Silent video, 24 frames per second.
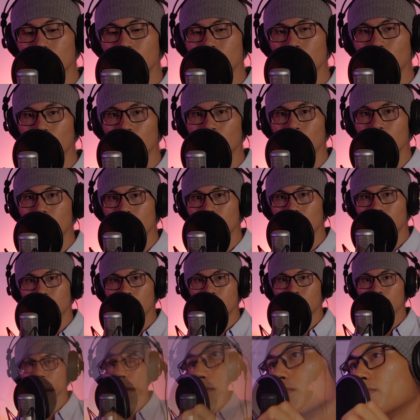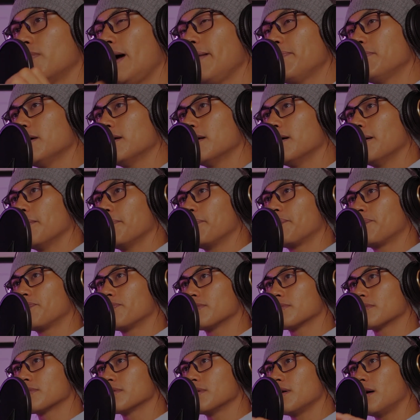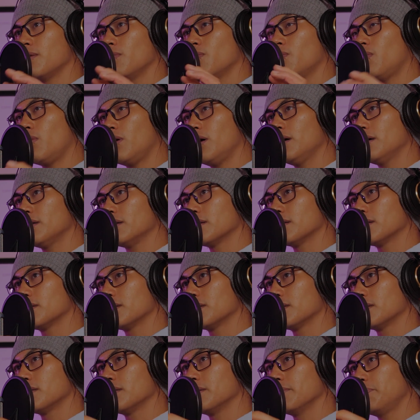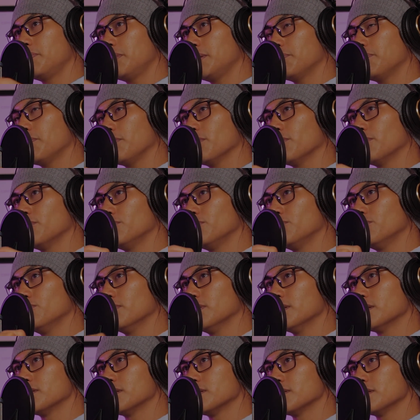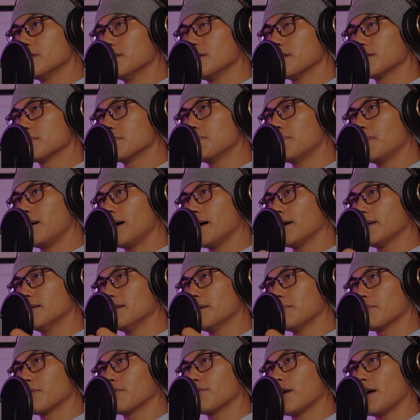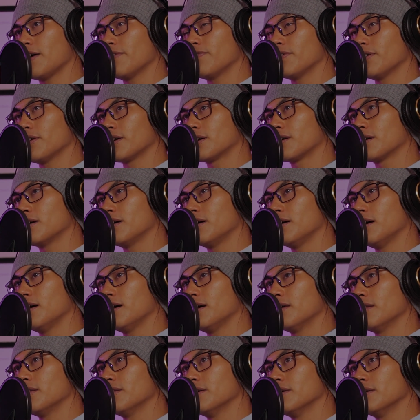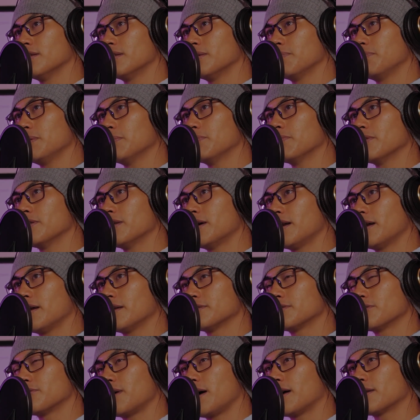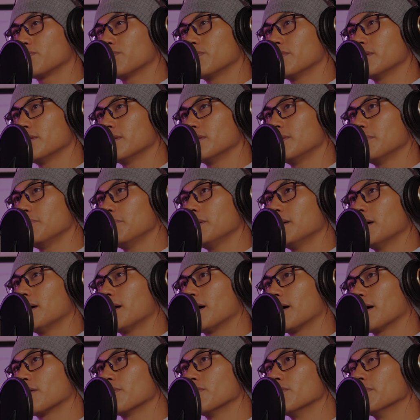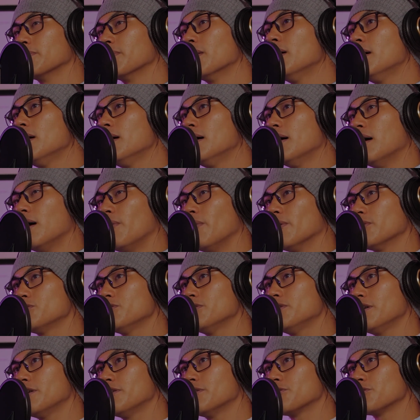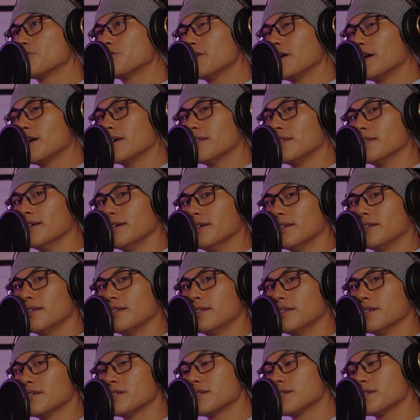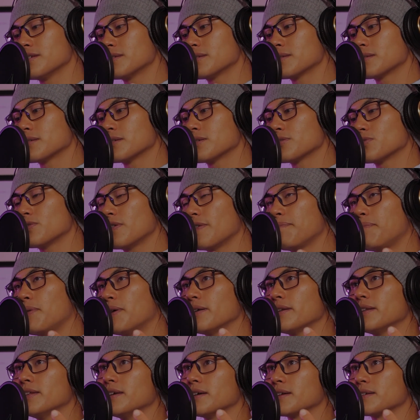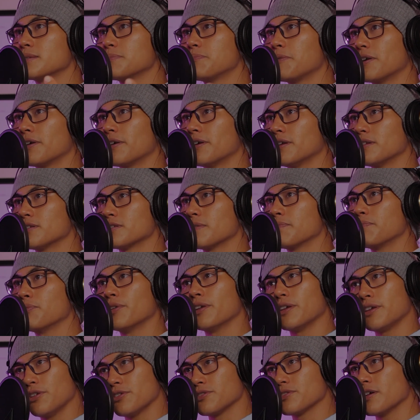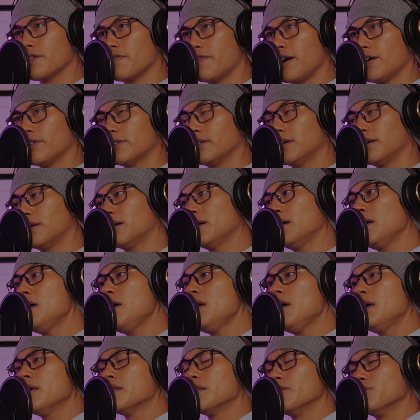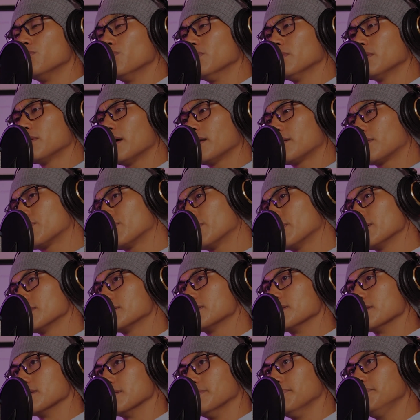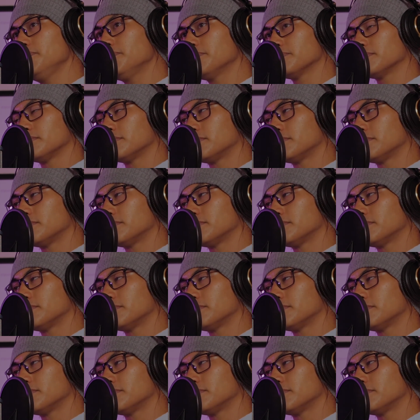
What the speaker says: window, to wrap that up, I want the people who do listen to this, my demographic, the people that I interact with at the BNI group, I want you to understand that this is sort of part of the experience of putting yourself out there, that you will get criticism,